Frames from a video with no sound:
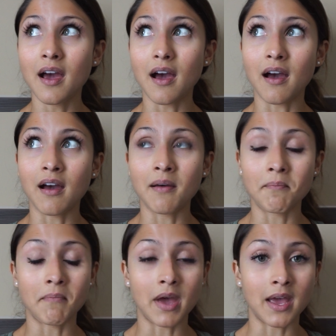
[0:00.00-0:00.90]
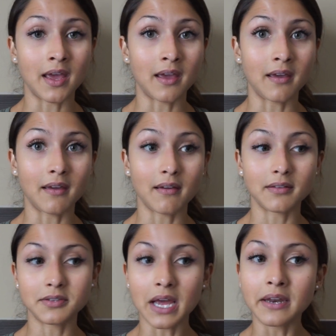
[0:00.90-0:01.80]
Um, my
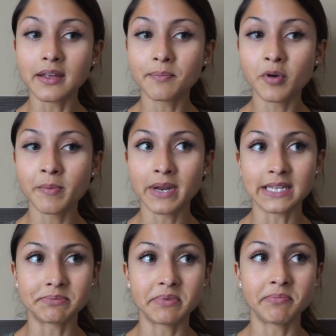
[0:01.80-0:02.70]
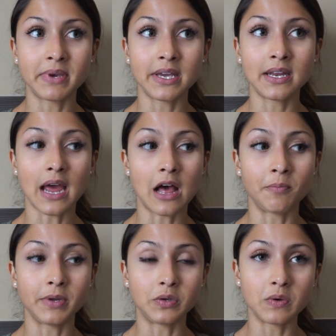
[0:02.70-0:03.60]
tanning appointment hasn't been made.
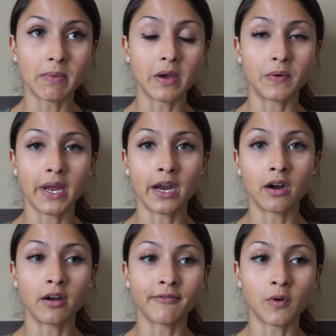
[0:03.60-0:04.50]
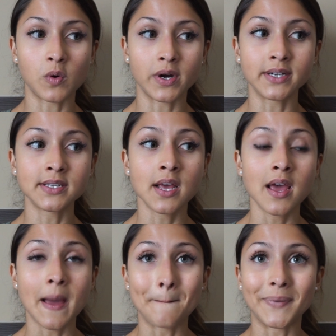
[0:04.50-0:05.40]
I'll be doing my own hair, of course,
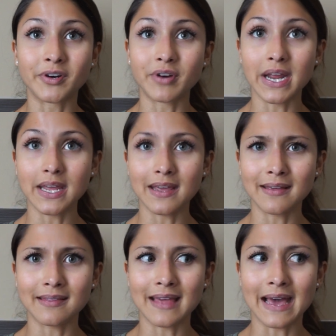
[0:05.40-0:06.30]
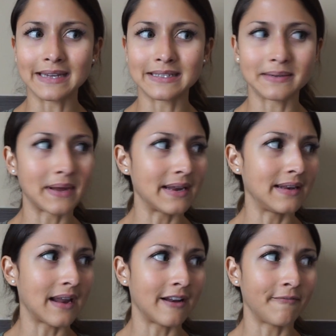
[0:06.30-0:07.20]
praying that
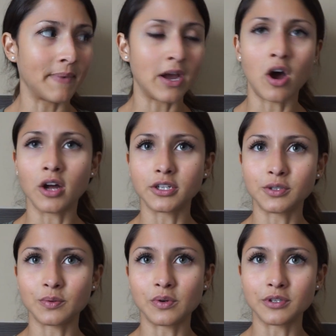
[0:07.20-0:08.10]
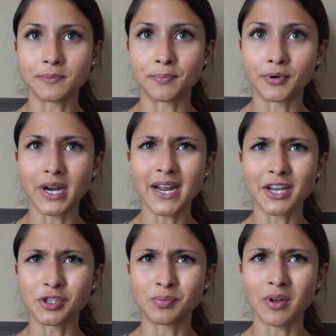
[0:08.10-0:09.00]
none of my hot tools break.
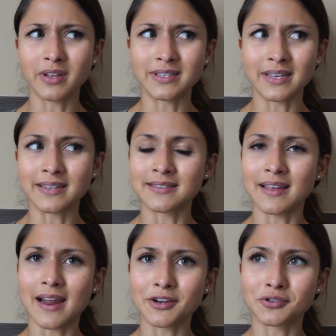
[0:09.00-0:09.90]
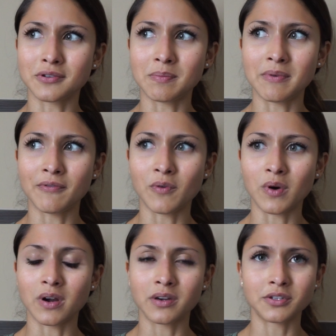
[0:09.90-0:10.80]
I should probably test that actually
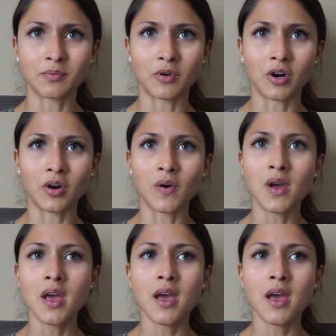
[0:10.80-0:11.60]
before tomorrow